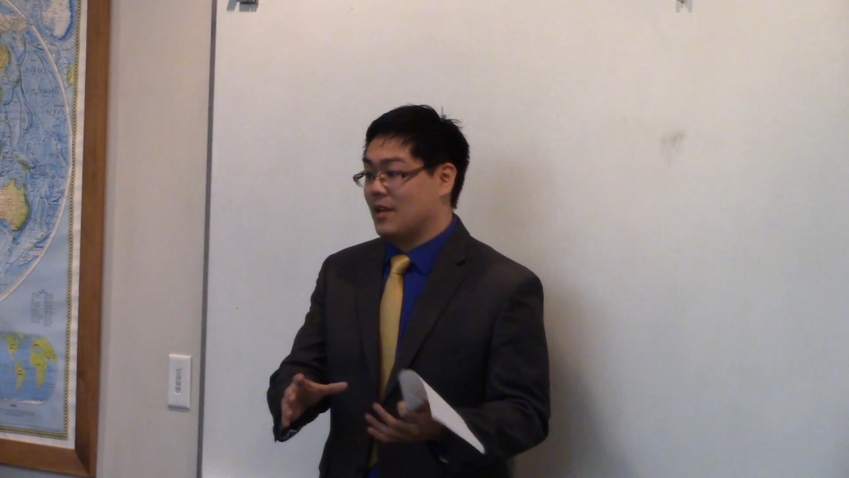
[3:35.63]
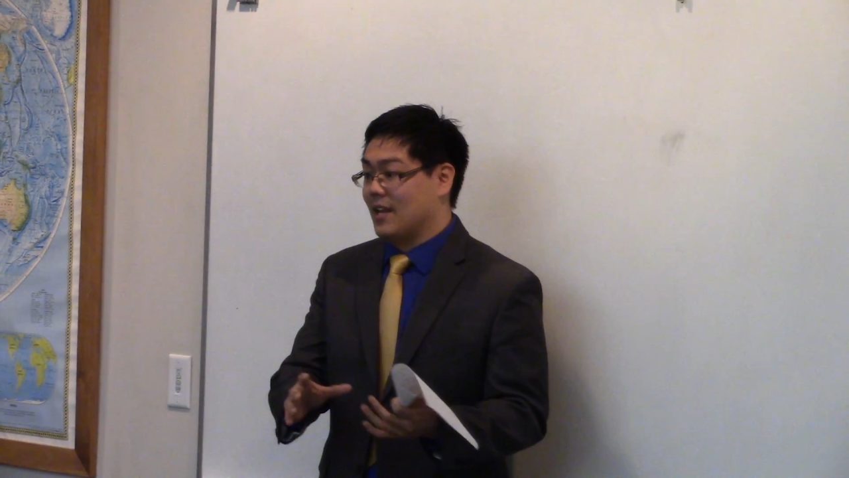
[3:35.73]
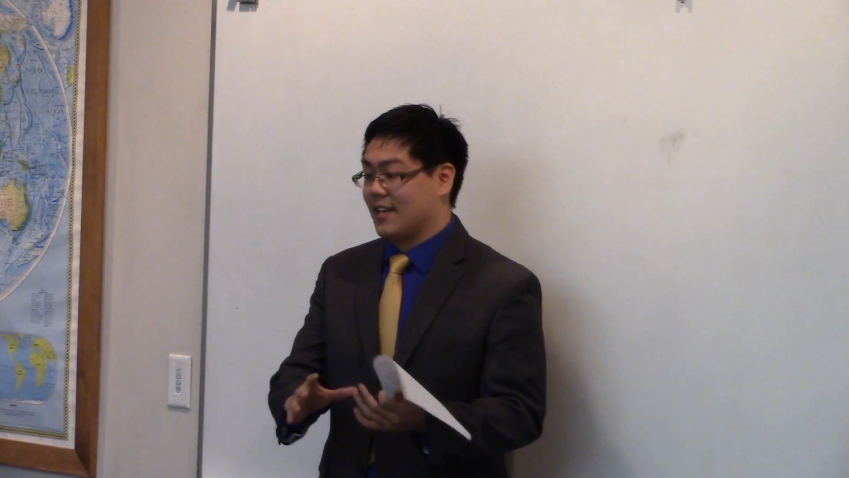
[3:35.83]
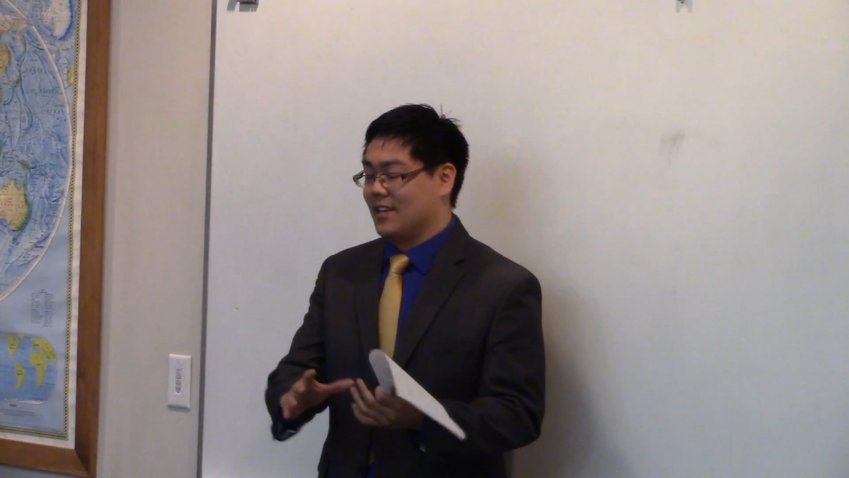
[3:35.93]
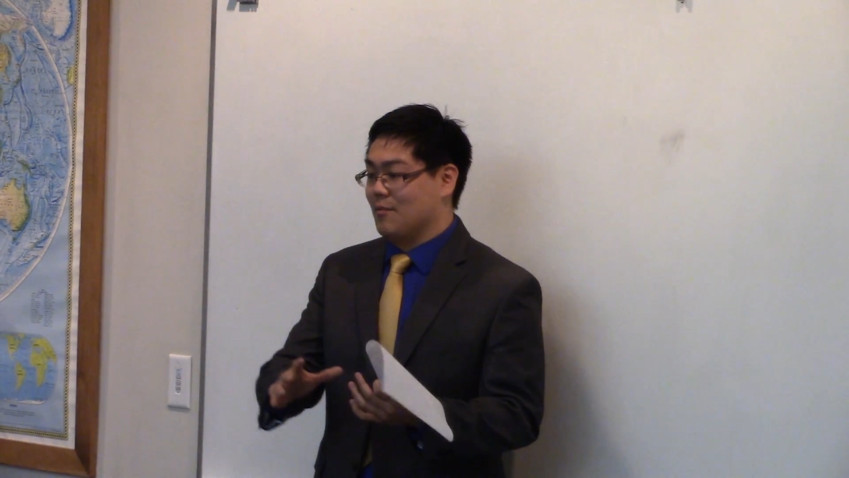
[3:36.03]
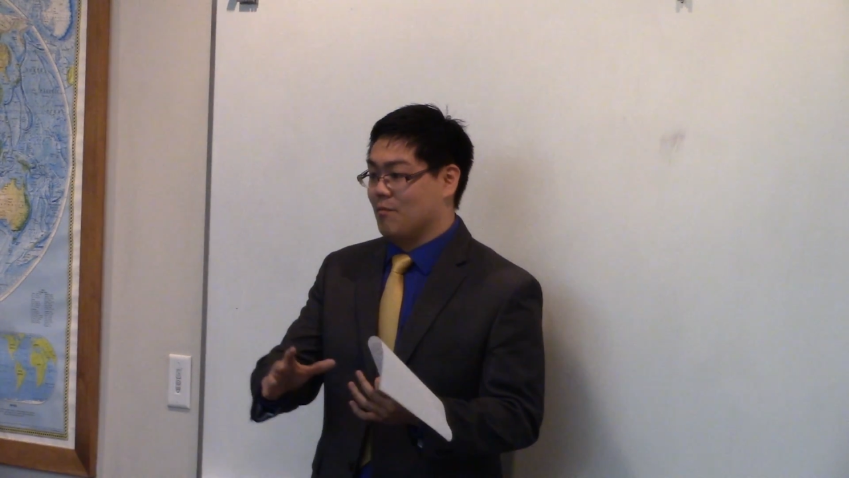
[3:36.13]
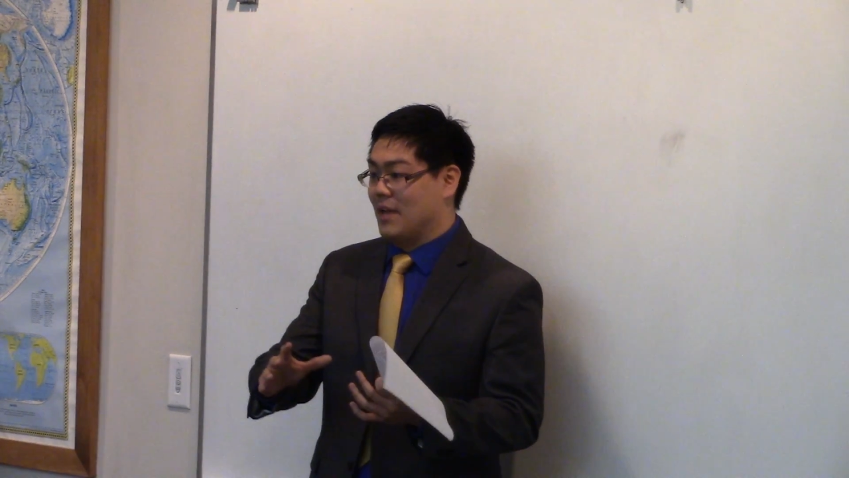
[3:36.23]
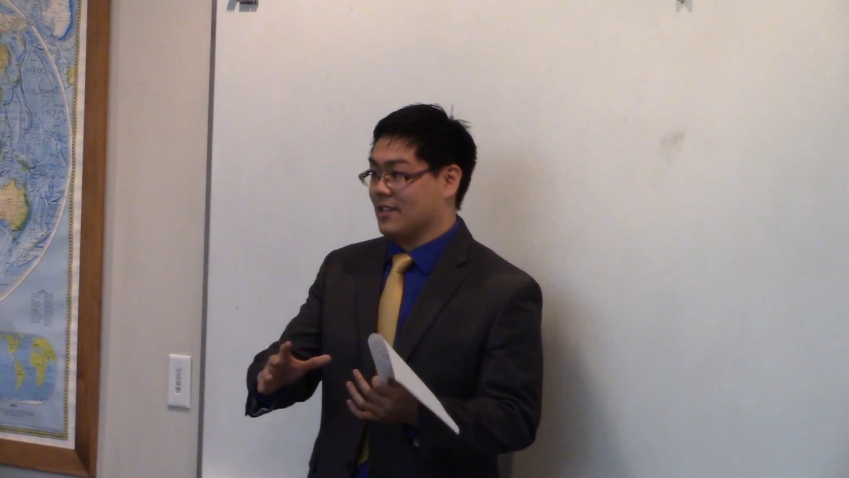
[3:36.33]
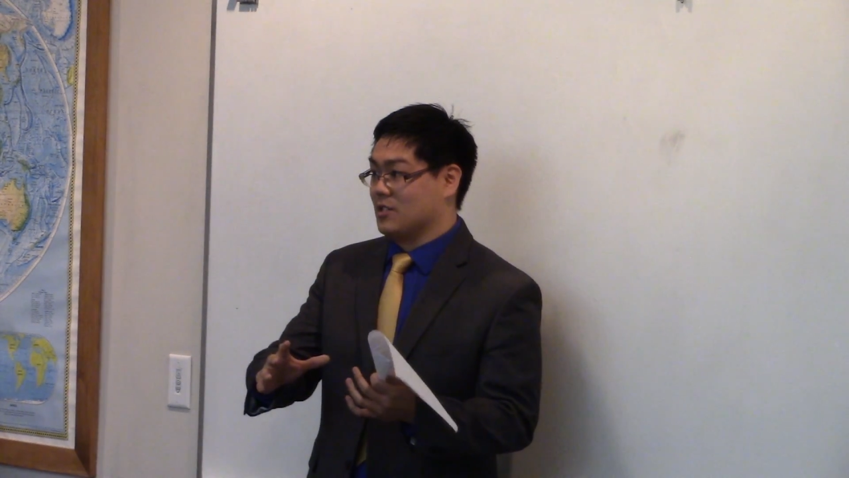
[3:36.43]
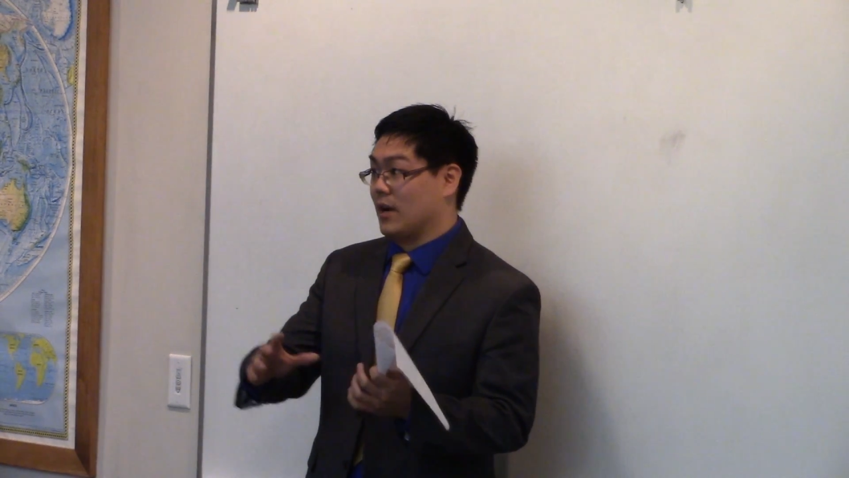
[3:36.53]
and I can
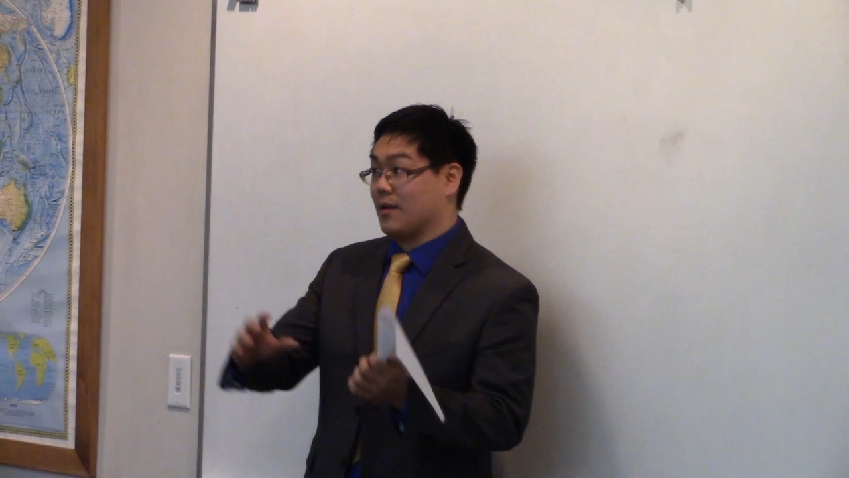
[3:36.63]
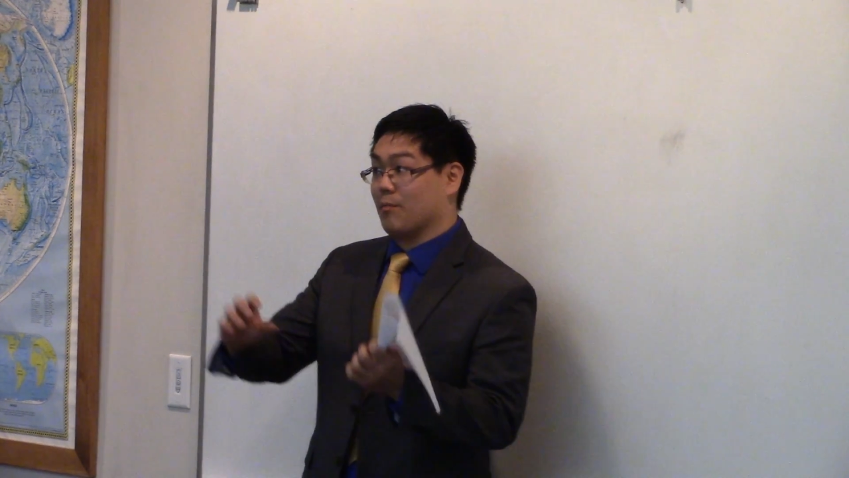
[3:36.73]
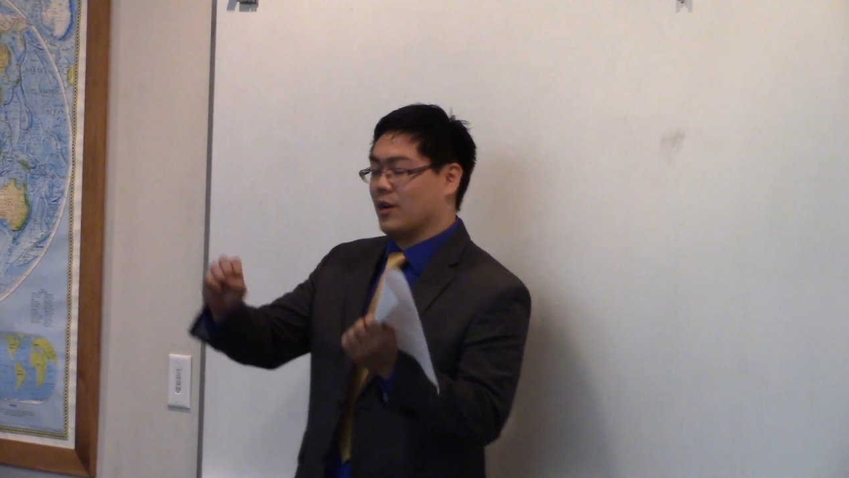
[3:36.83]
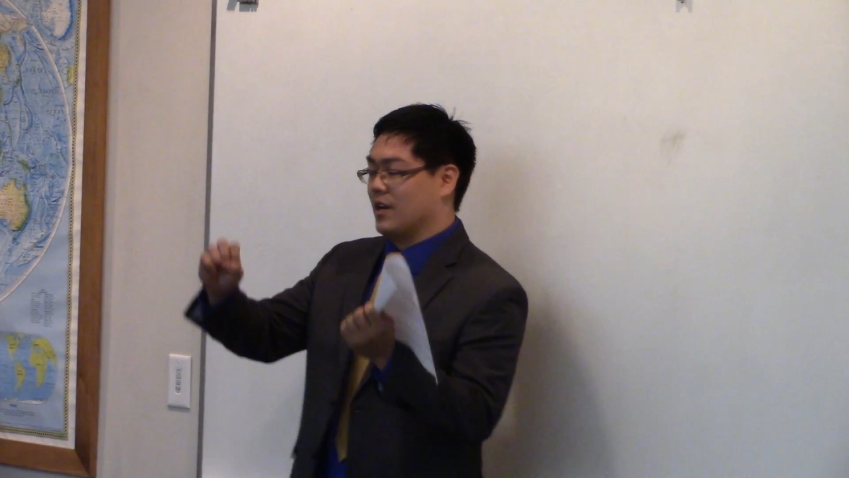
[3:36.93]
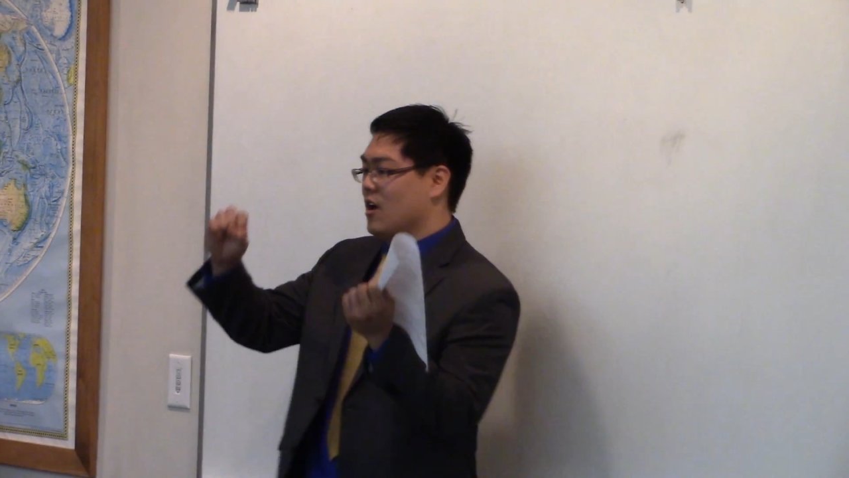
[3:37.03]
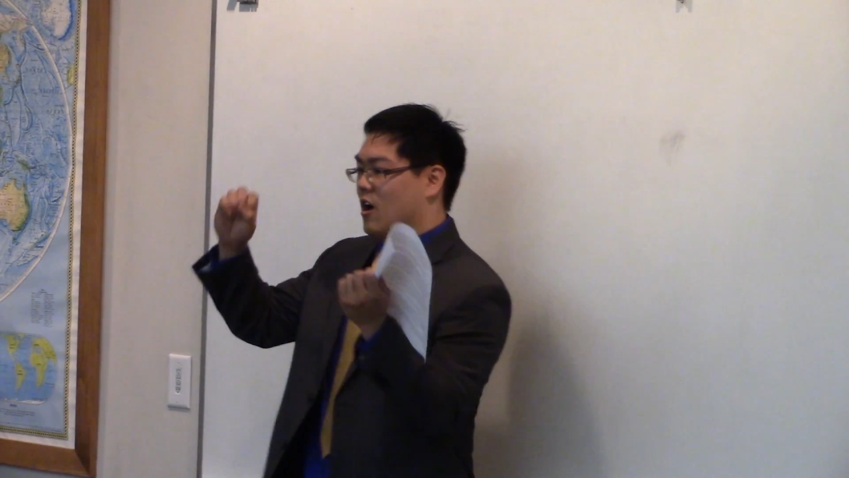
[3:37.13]
make it to where I can print